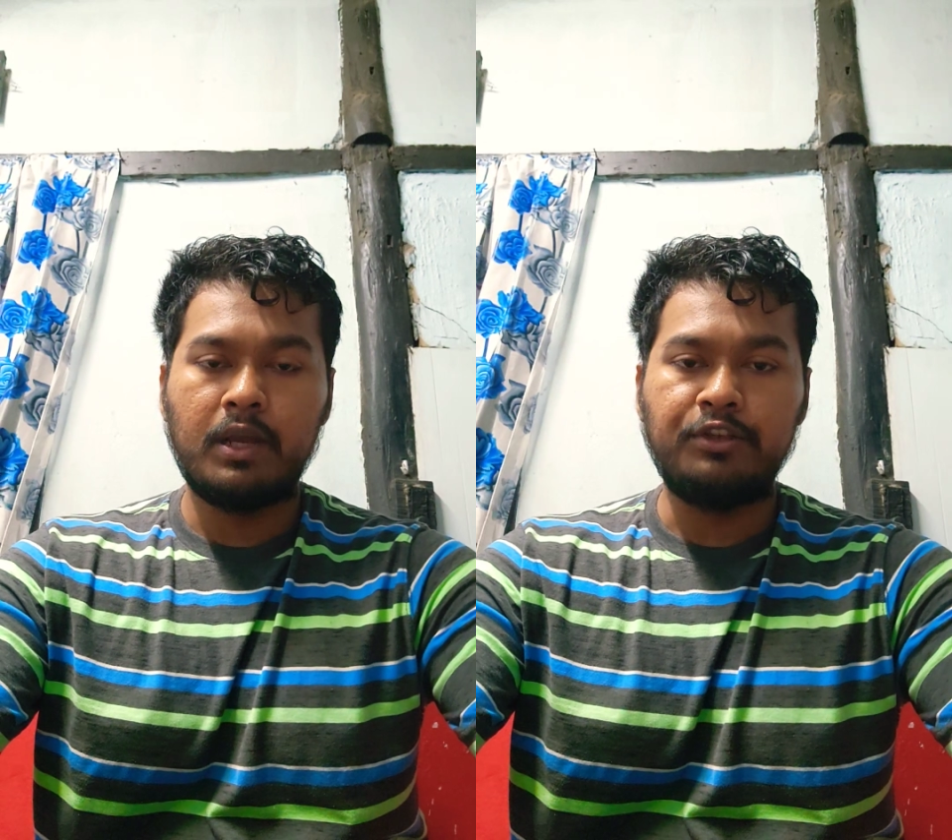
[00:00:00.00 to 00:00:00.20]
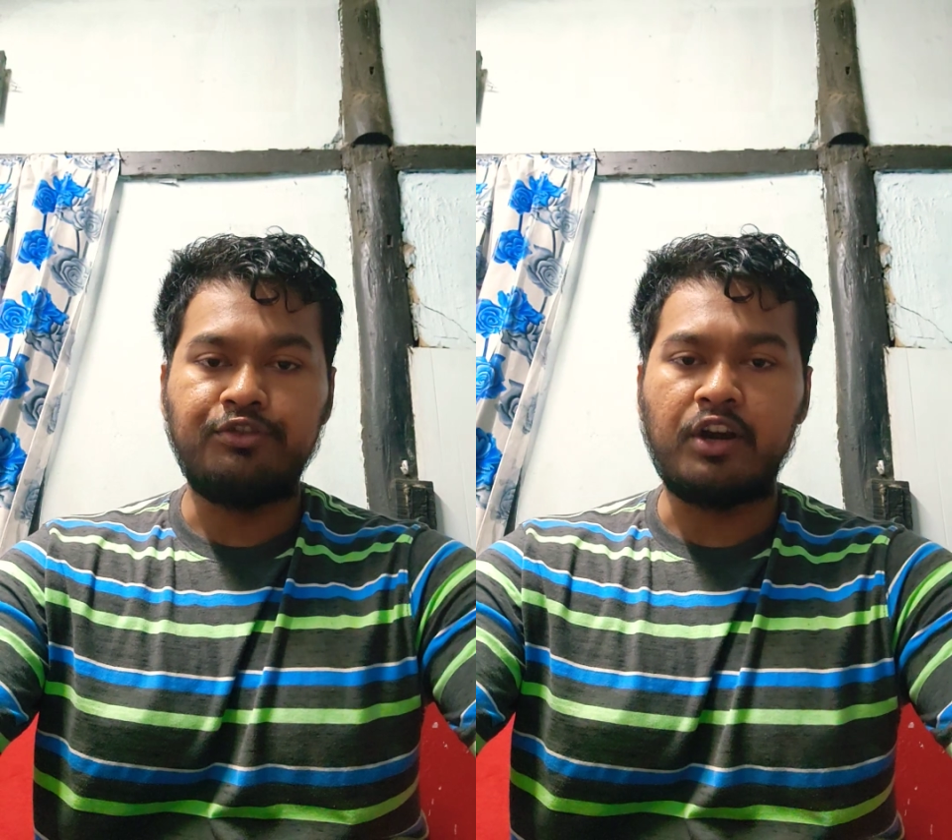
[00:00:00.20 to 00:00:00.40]

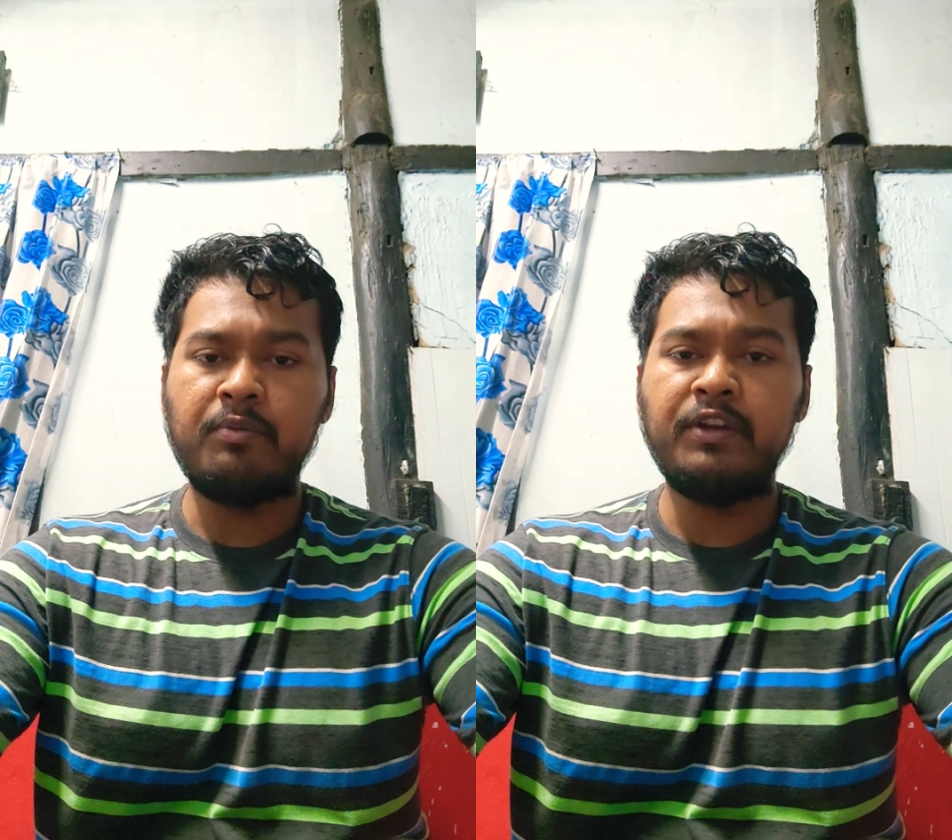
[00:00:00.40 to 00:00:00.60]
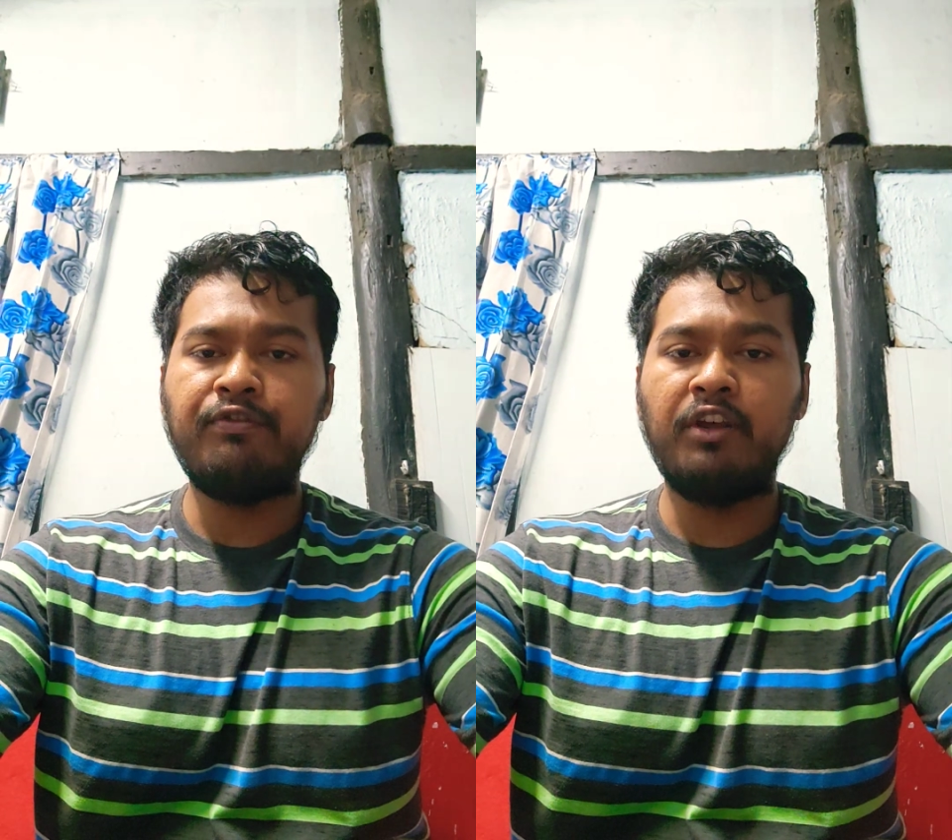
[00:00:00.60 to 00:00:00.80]

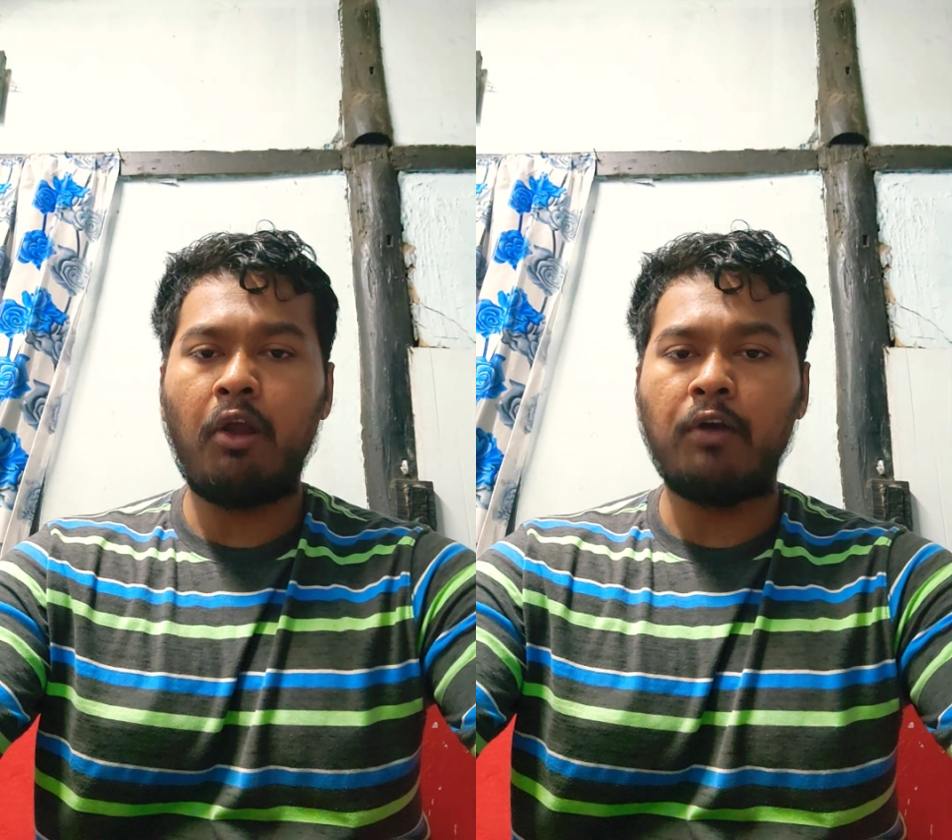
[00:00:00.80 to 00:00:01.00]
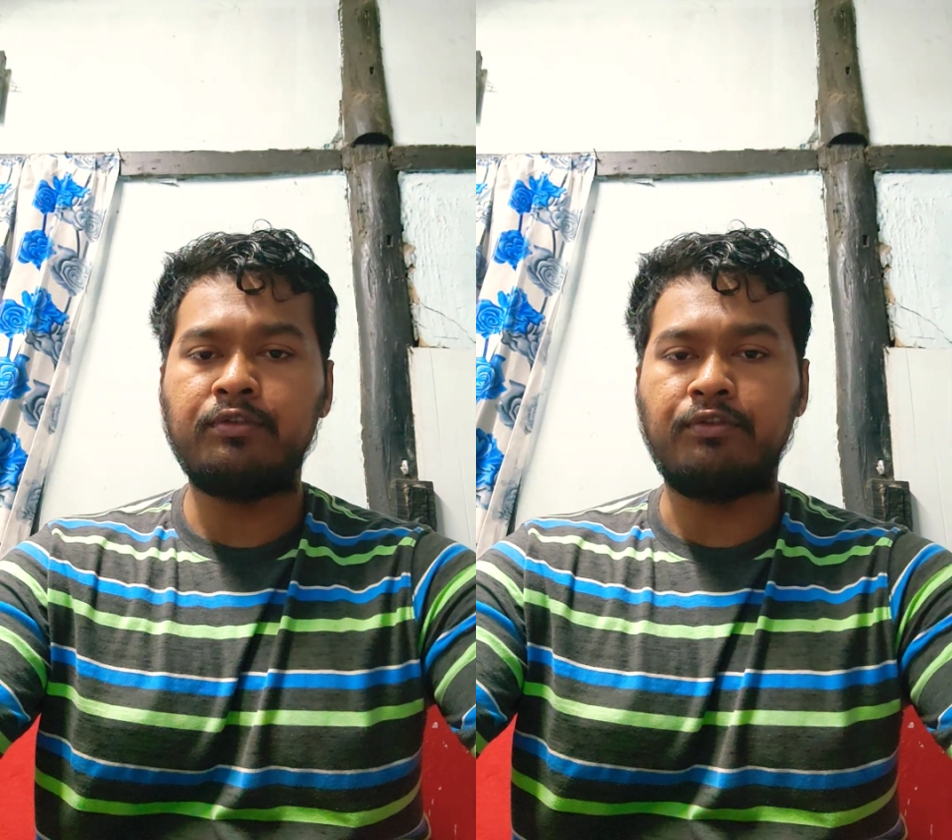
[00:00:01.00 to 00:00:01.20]
German
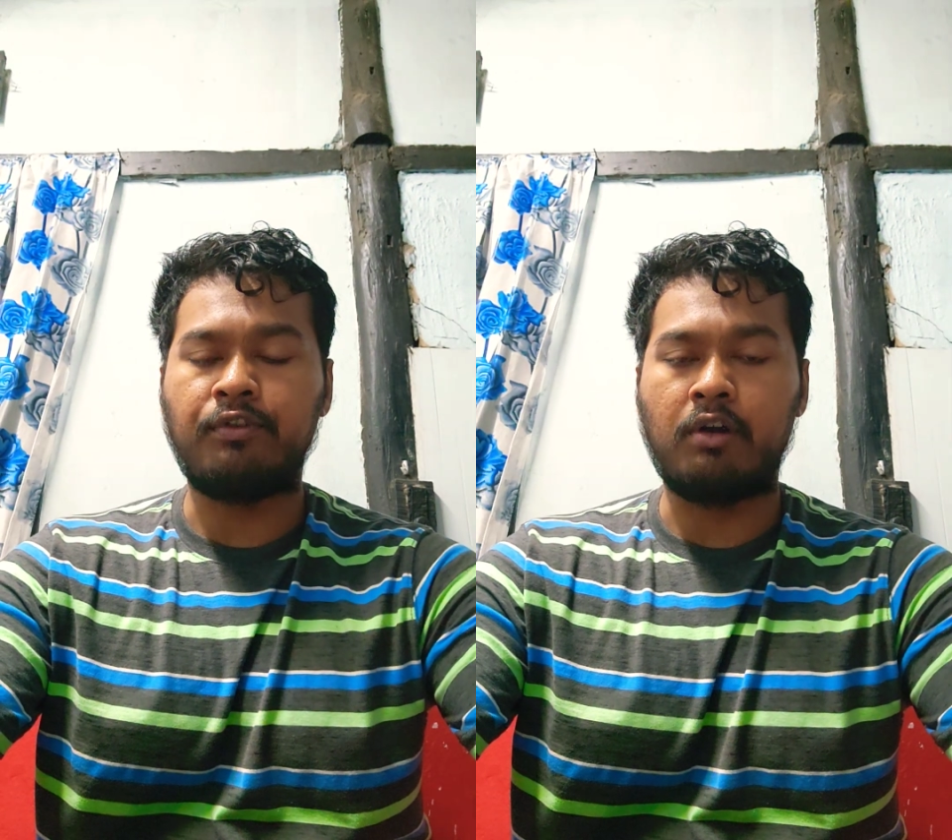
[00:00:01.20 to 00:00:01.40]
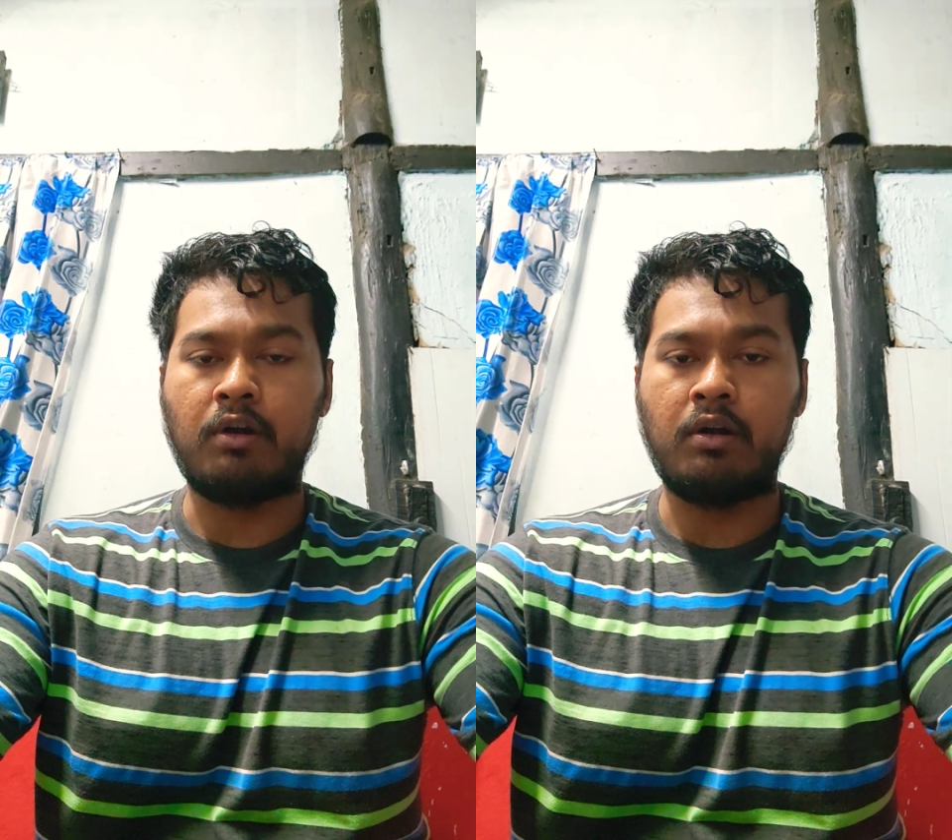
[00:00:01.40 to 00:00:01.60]

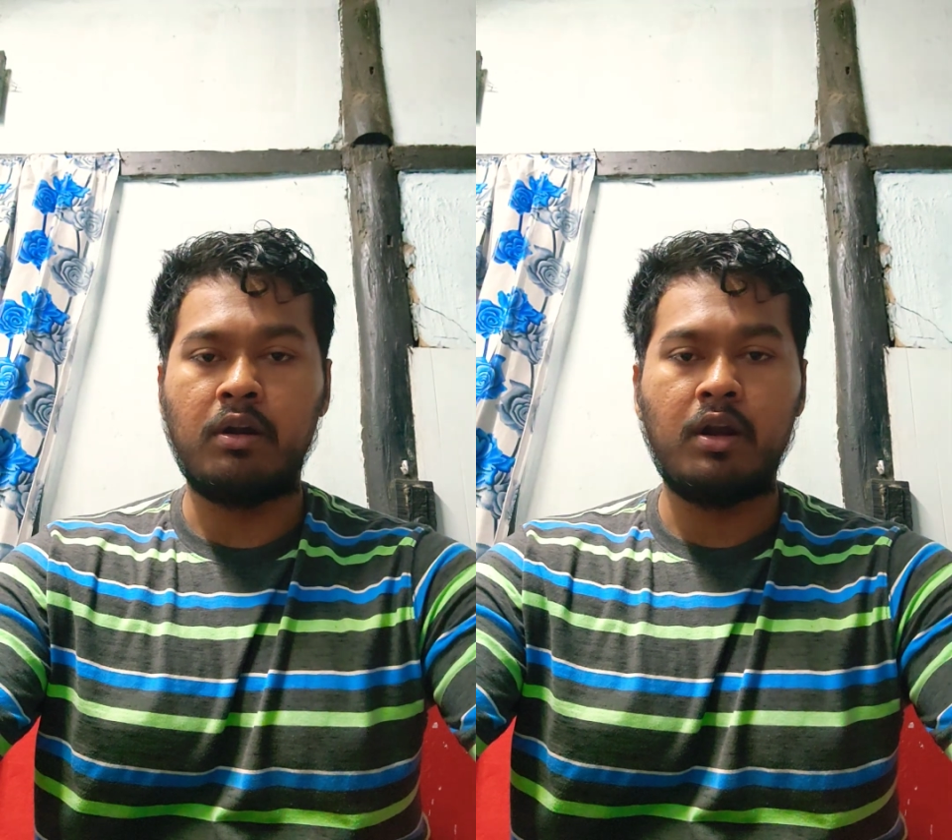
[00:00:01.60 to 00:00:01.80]
philosopher